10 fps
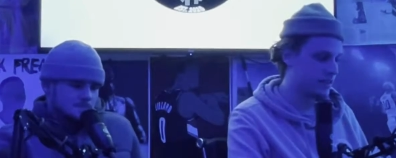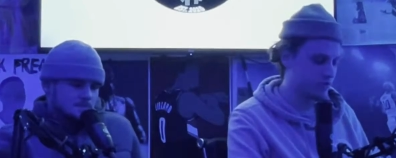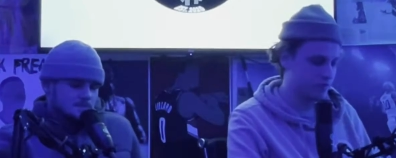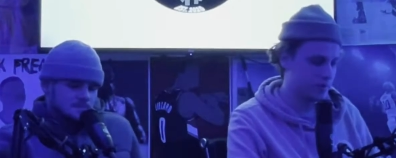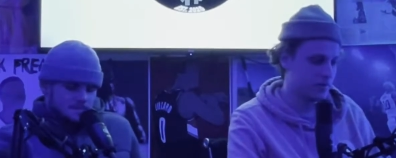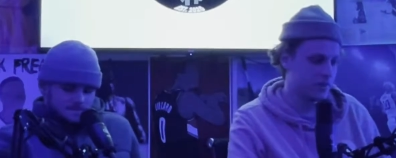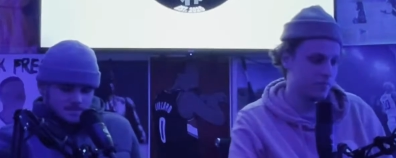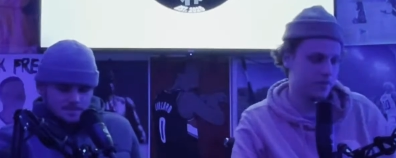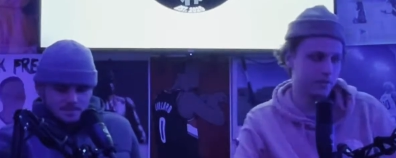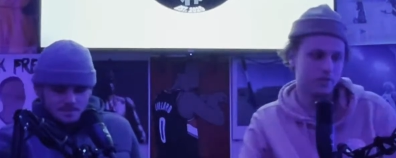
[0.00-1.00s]
Speaker 1: they
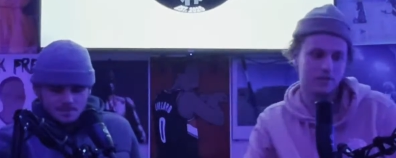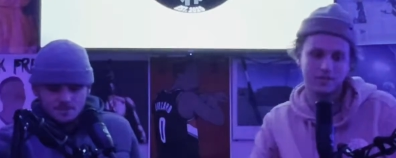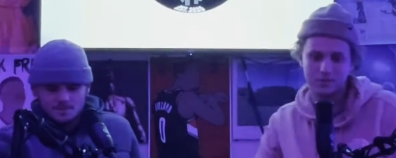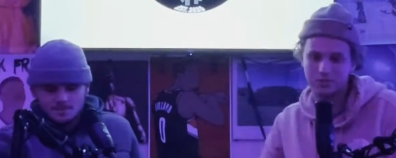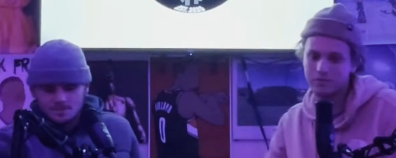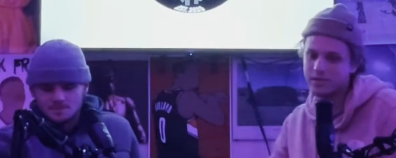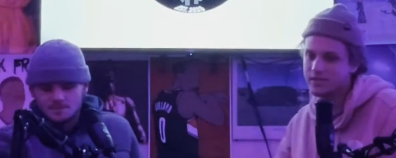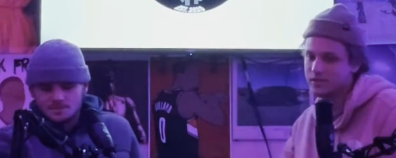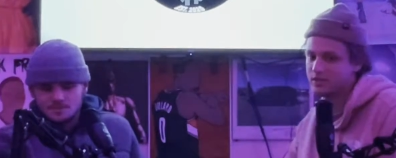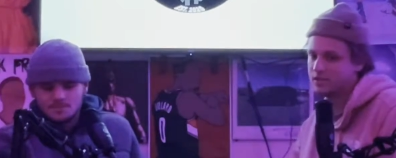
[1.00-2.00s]
contributed, but they weren't the sole
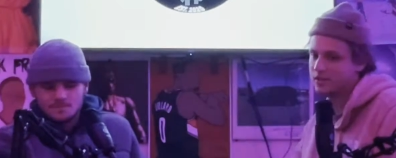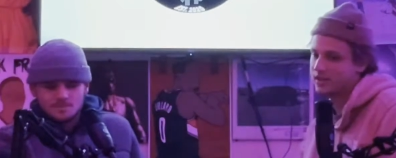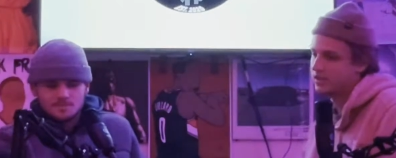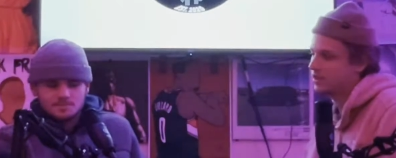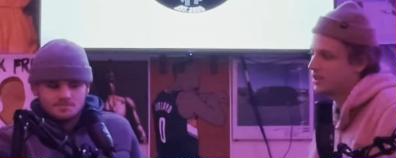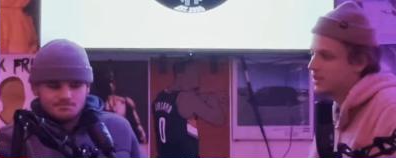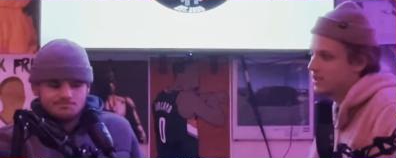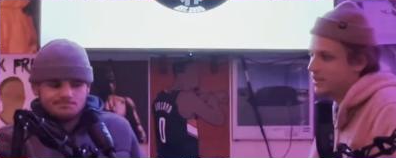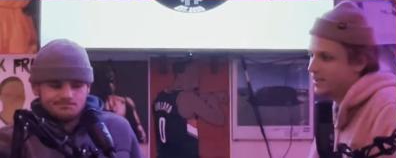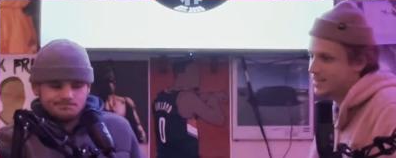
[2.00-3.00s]
reason. So like,
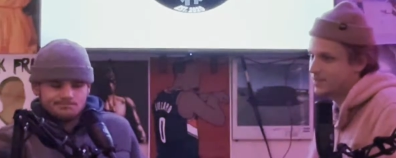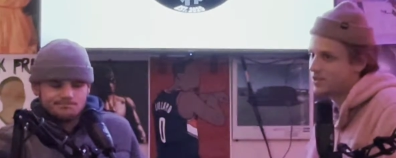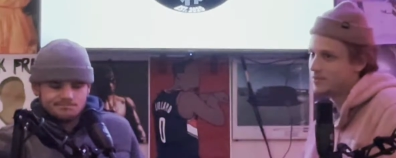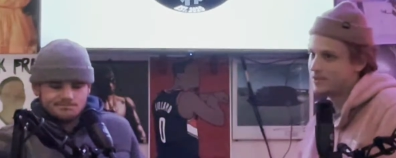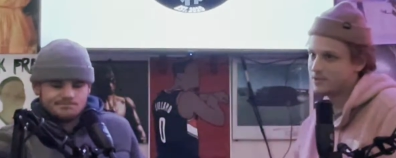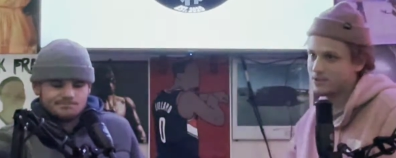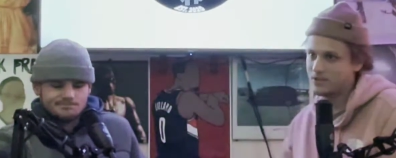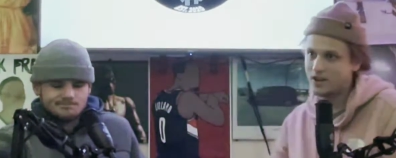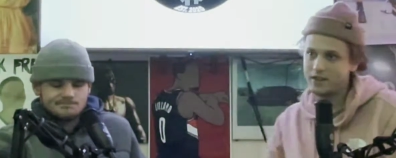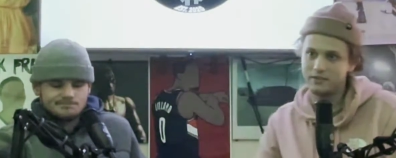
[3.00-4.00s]
it seems to me there's
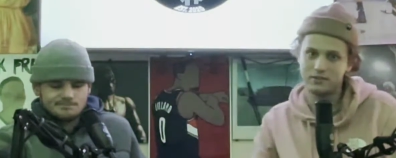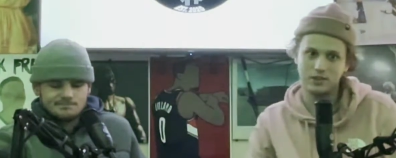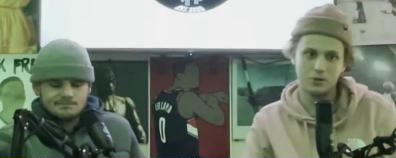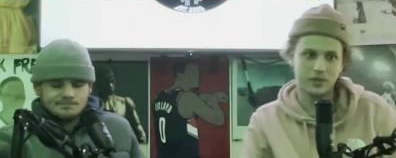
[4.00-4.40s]
a lot of